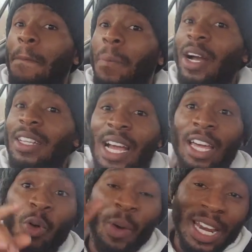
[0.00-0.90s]
But I
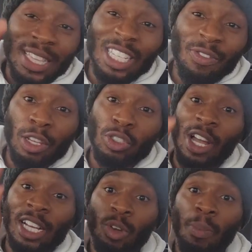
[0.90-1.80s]
gotta go edit this video so you
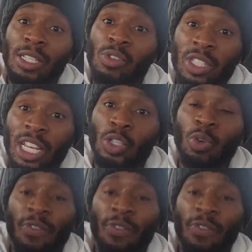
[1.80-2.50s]
guys wanna make sure you stay tuned.